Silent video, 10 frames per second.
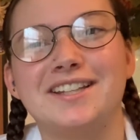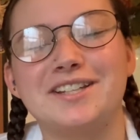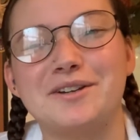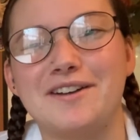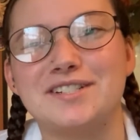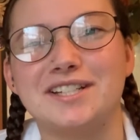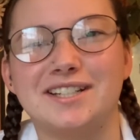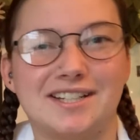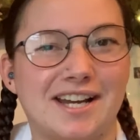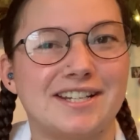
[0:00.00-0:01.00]
that you have
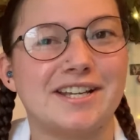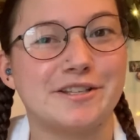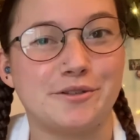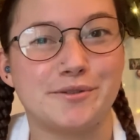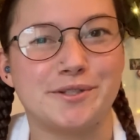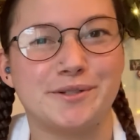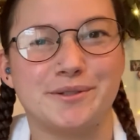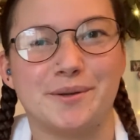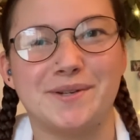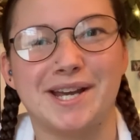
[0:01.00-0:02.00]
to kind of get used to
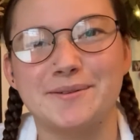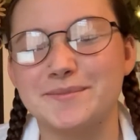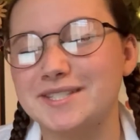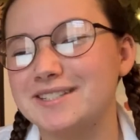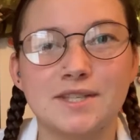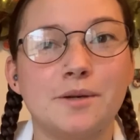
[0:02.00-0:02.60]
sometimes.